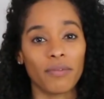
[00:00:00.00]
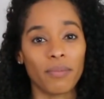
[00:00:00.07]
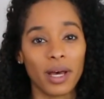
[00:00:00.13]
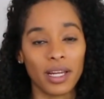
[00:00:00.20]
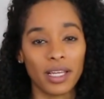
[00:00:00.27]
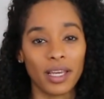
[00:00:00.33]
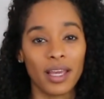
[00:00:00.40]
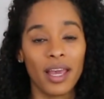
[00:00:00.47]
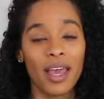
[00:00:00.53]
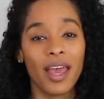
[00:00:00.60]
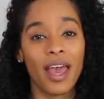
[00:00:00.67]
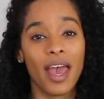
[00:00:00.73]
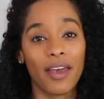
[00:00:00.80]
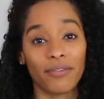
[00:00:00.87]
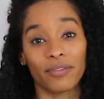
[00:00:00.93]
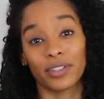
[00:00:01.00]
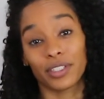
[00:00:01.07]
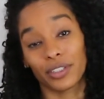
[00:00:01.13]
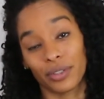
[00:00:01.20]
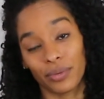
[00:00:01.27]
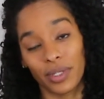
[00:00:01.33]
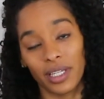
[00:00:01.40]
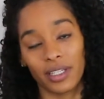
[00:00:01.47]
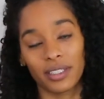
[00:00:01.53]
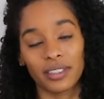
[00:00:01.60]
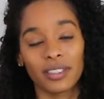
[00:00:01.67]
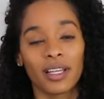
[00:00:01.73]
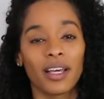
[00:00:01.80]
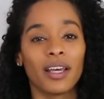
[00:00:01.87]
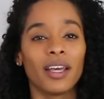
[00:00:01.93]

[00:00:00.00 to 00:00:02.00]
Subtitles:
of money every 2 weeks.